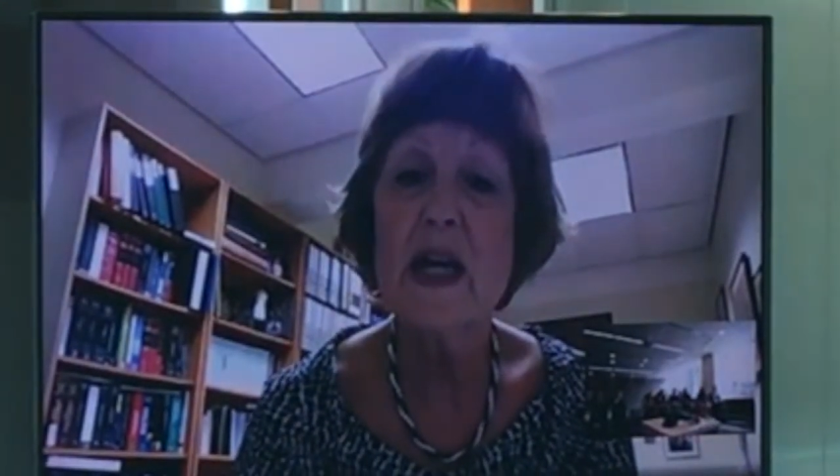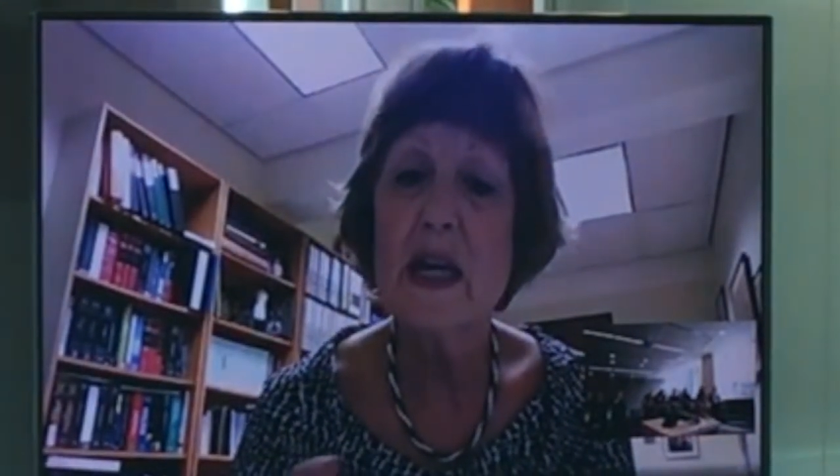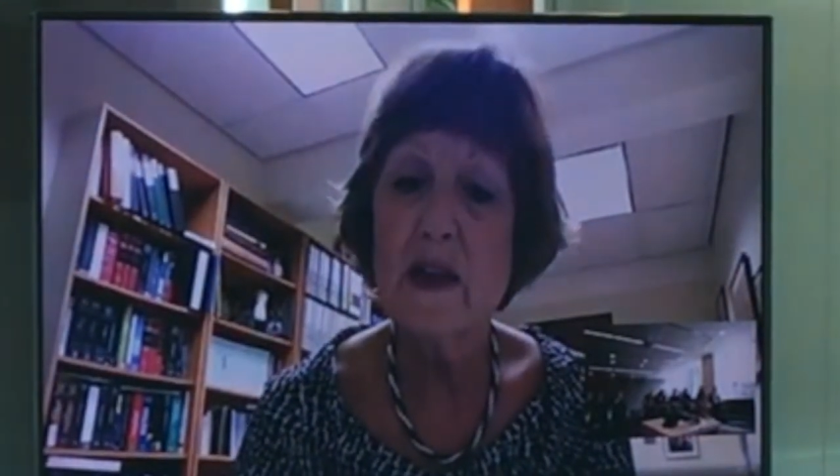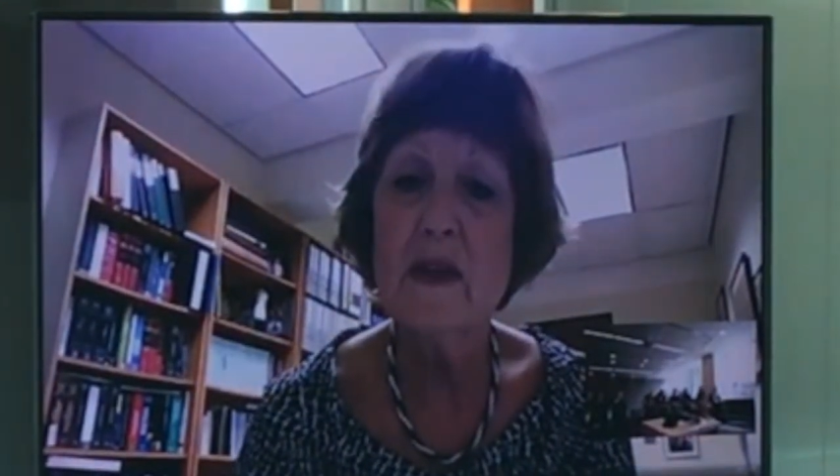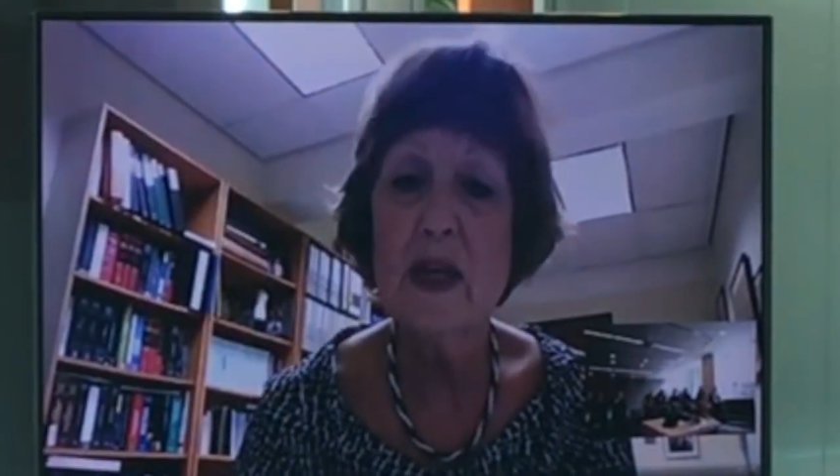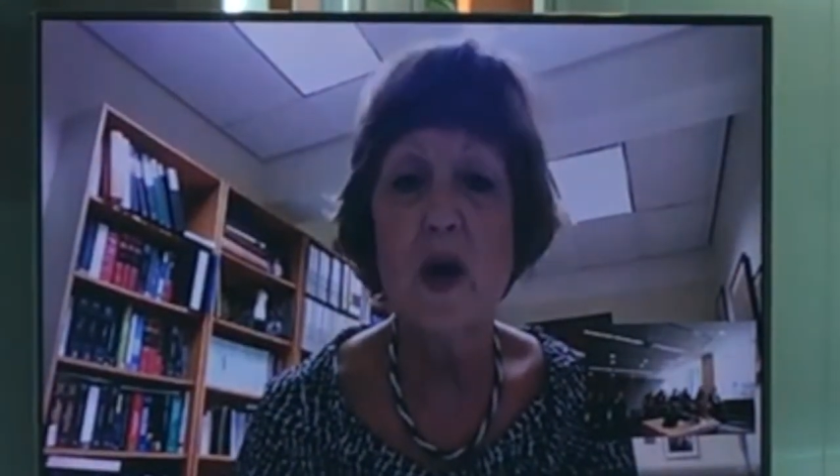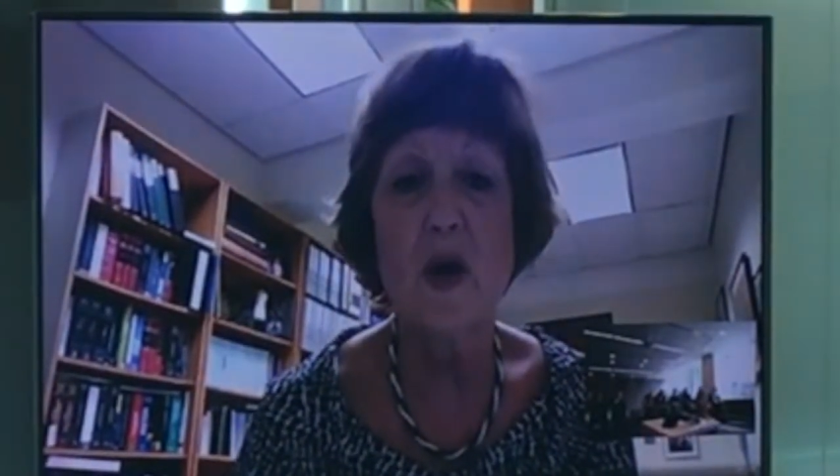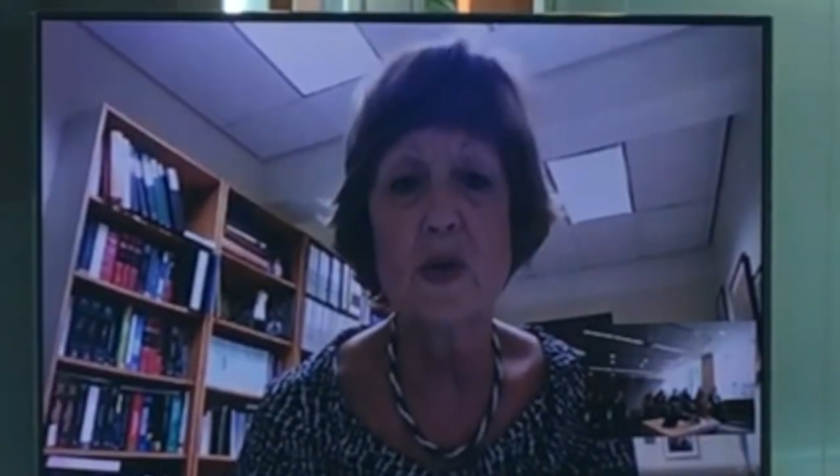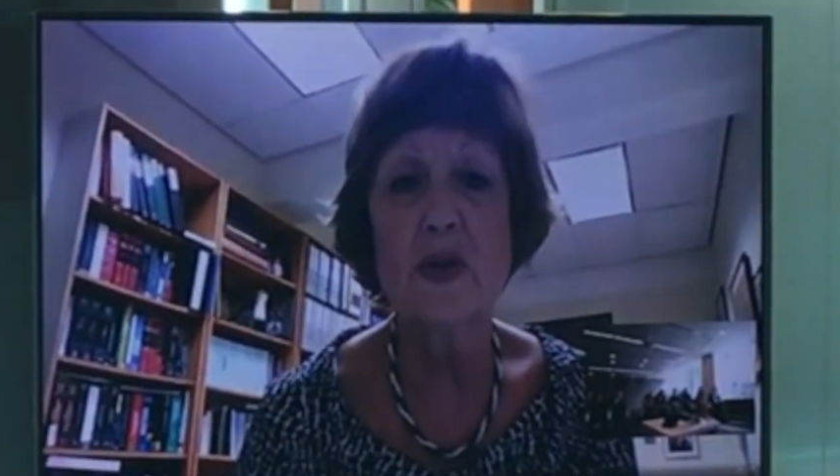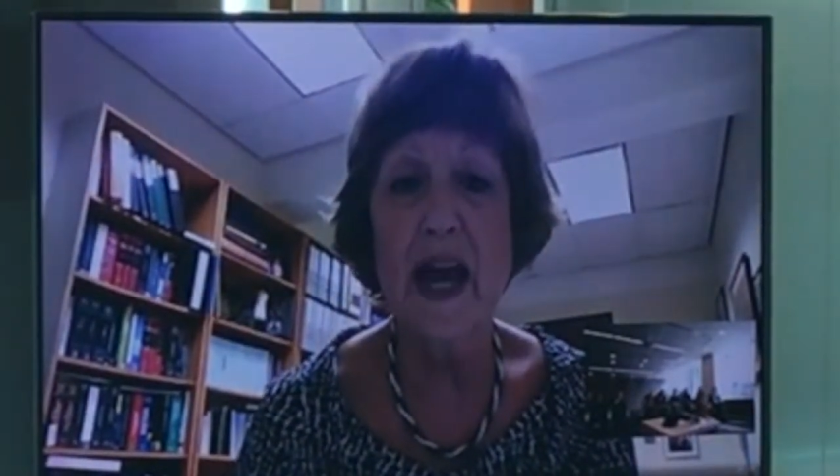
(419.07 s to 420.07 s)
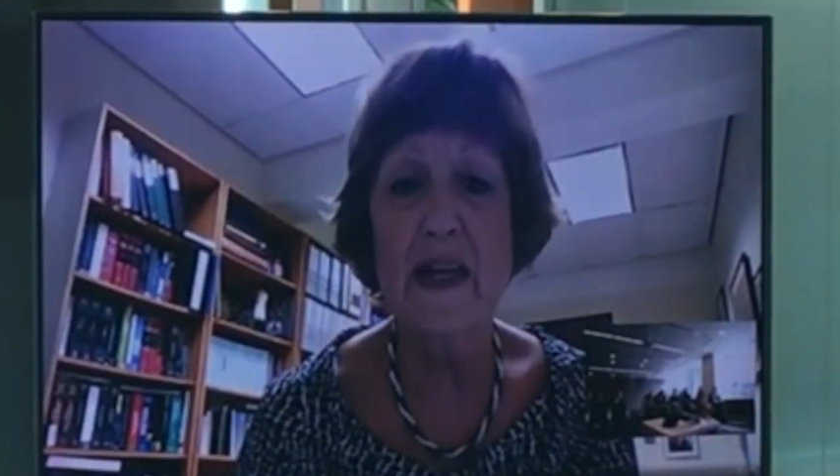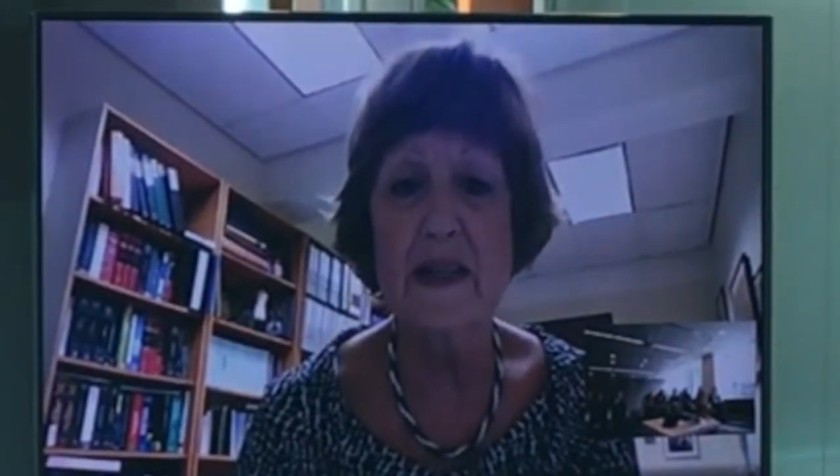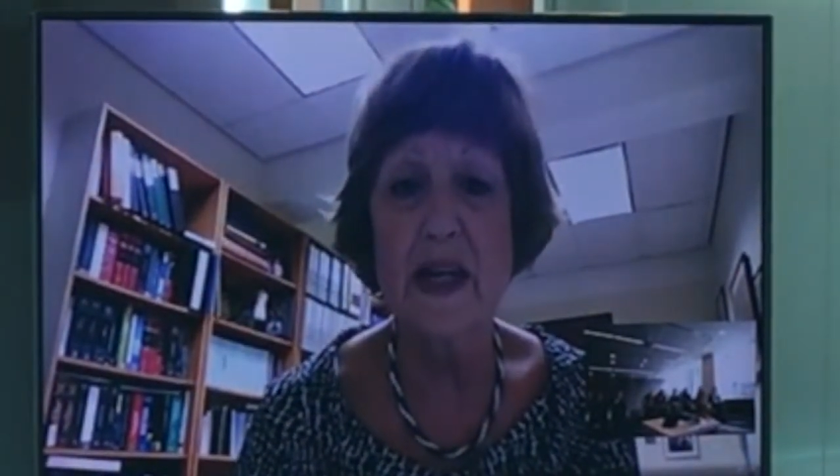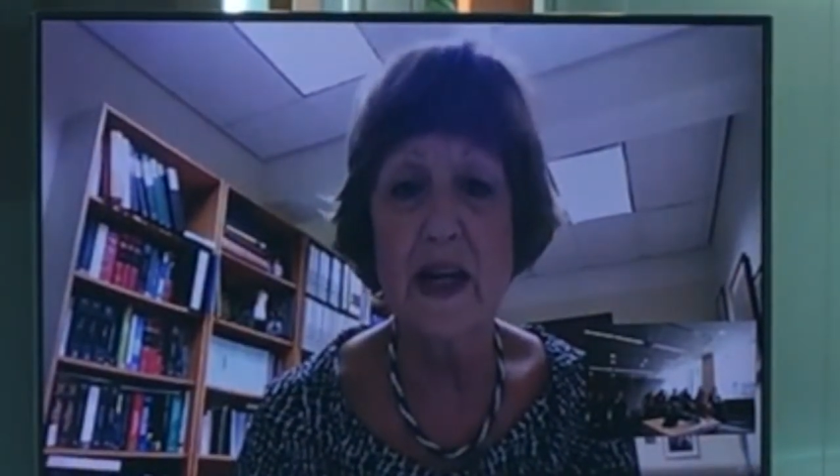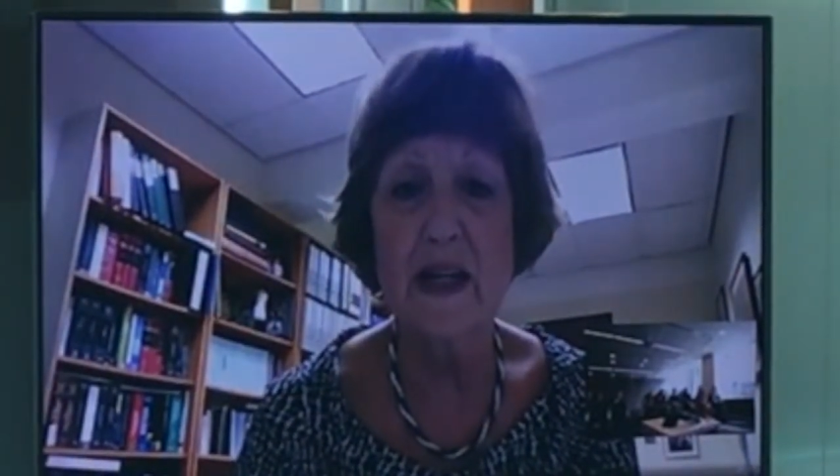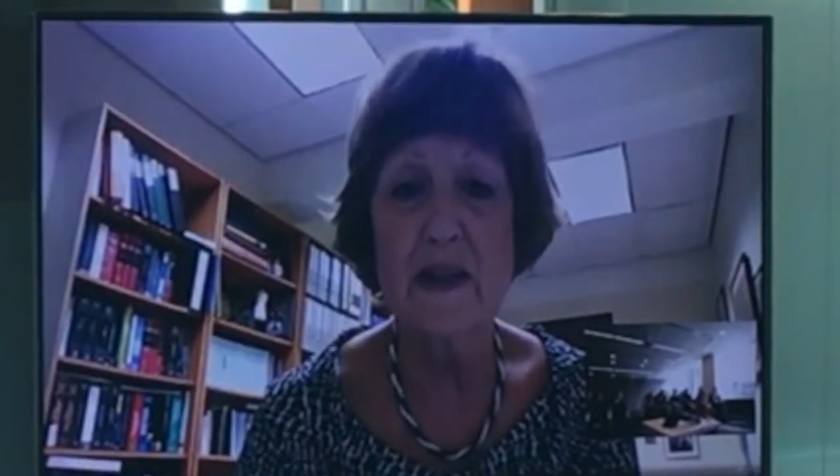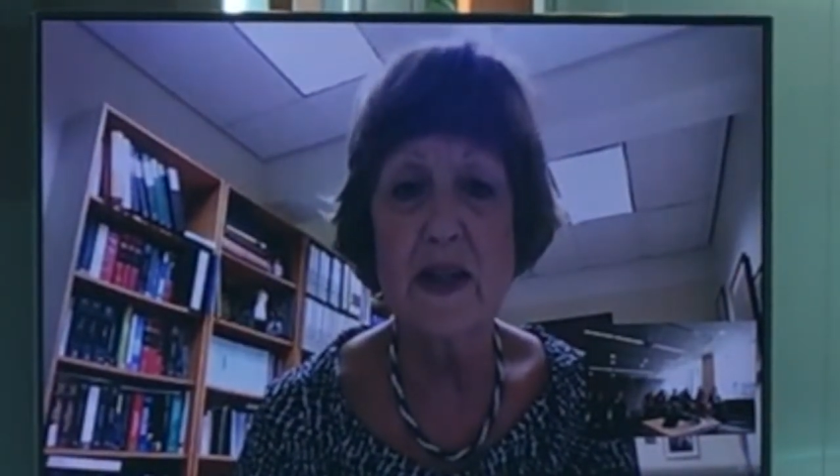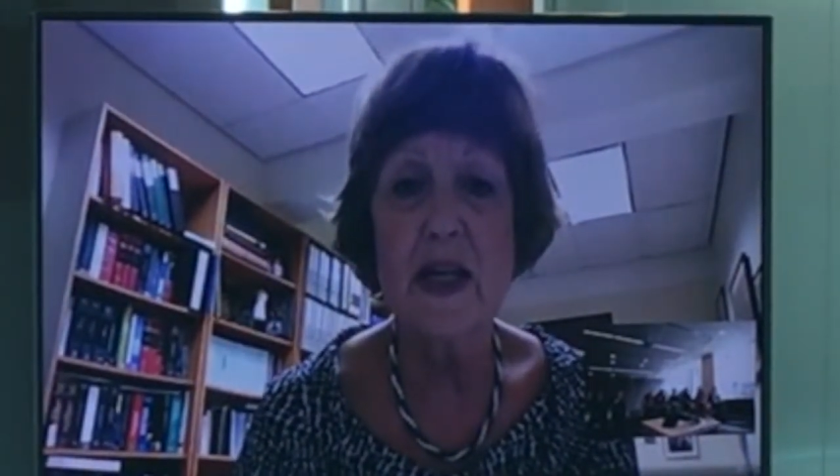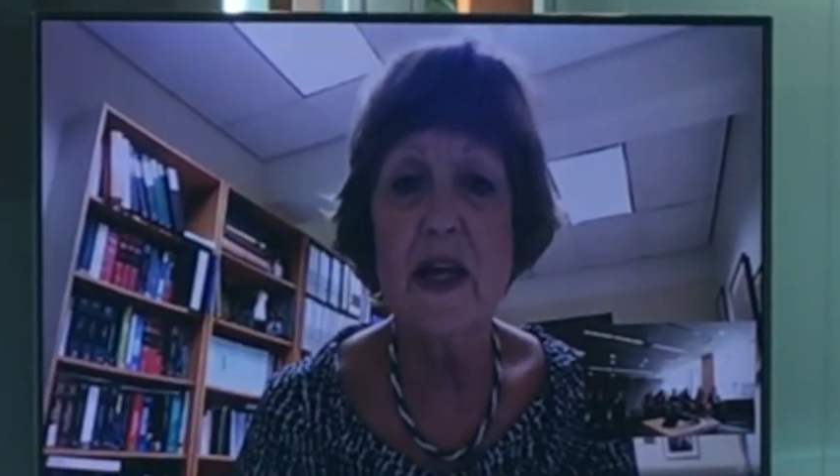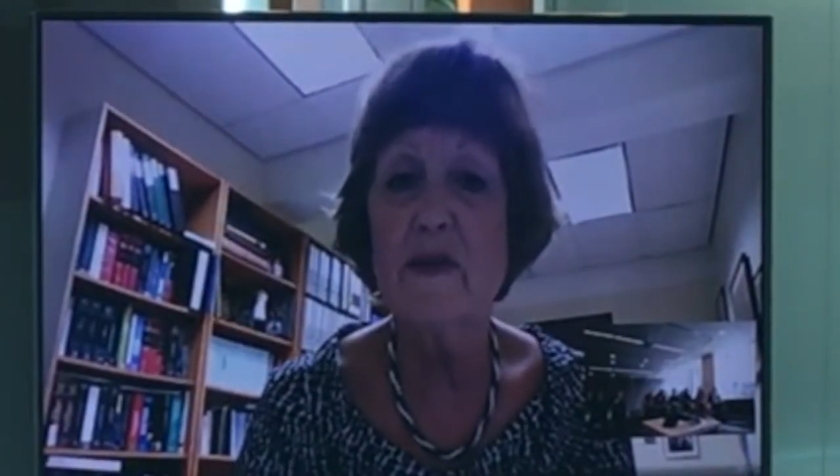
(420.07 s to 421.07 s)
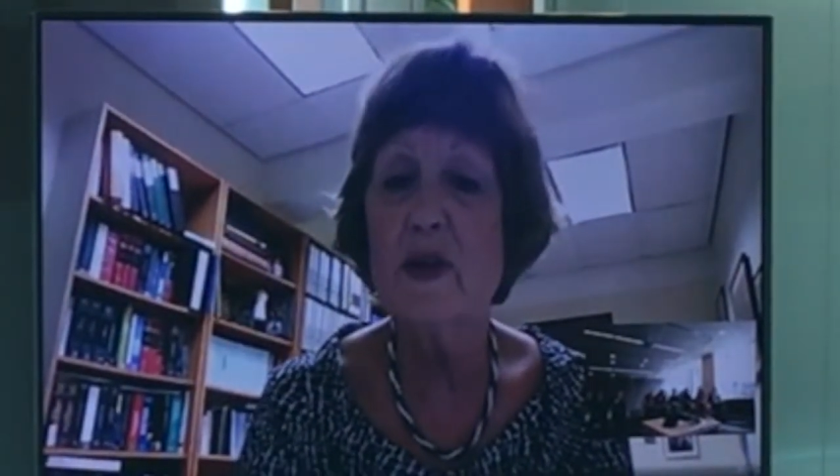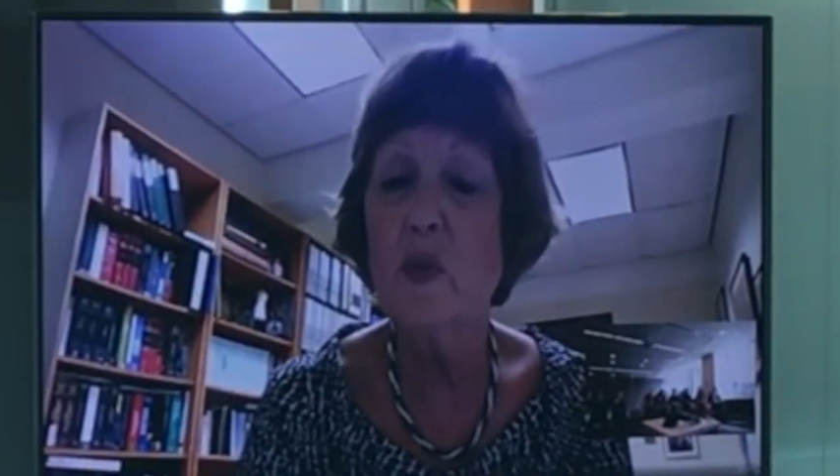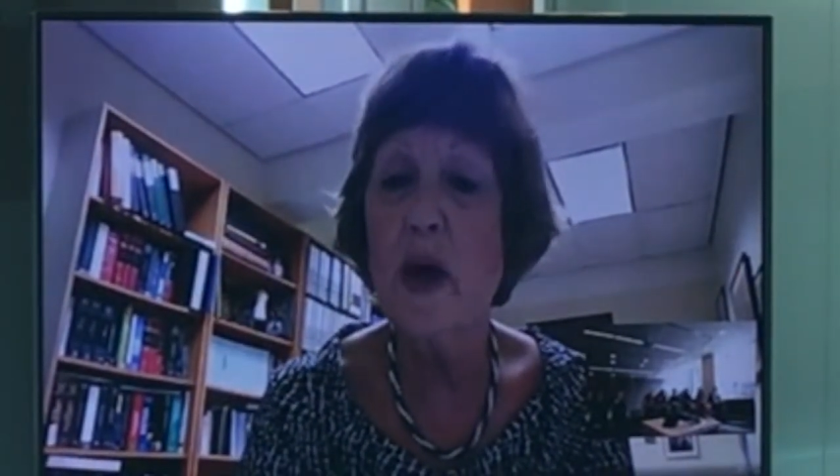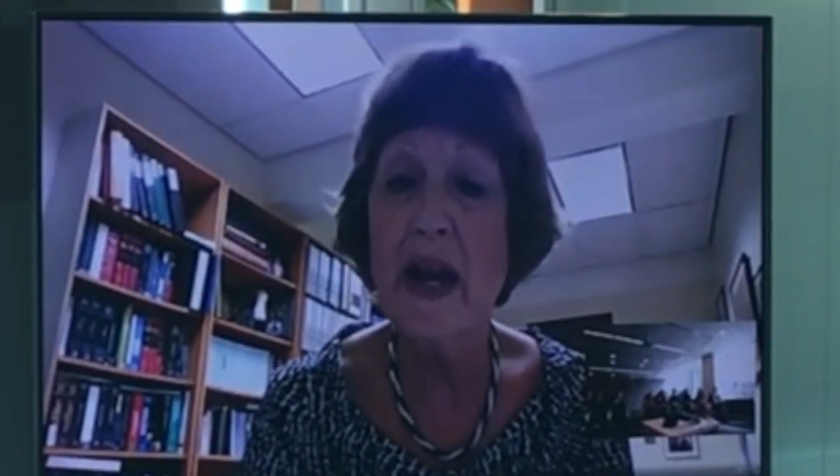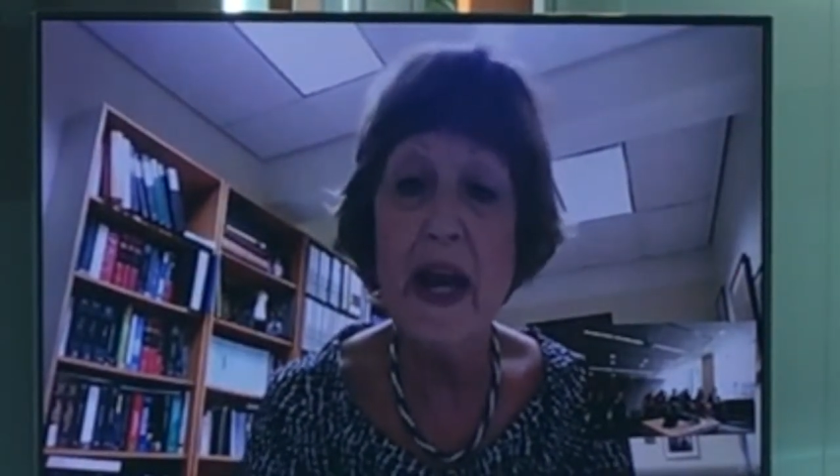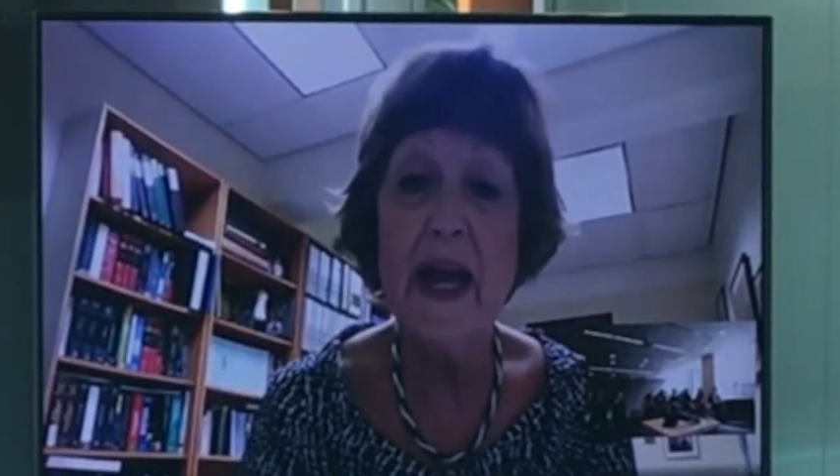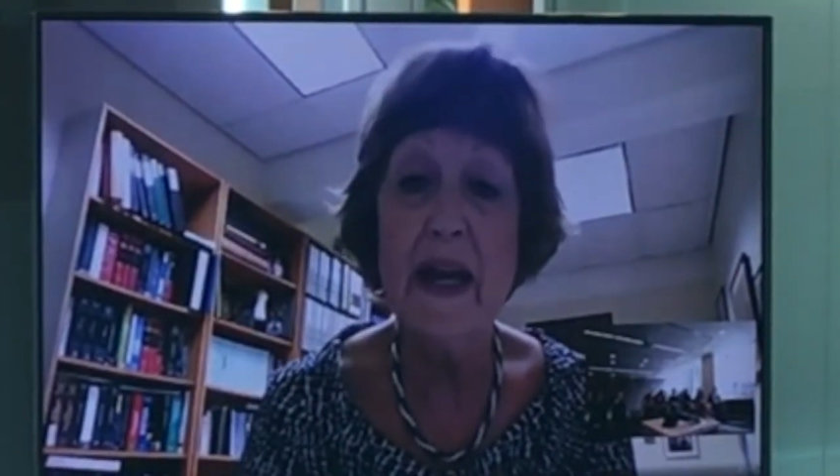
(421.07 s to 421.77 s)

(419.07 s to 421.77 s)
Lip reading: in the old GATT days, if you went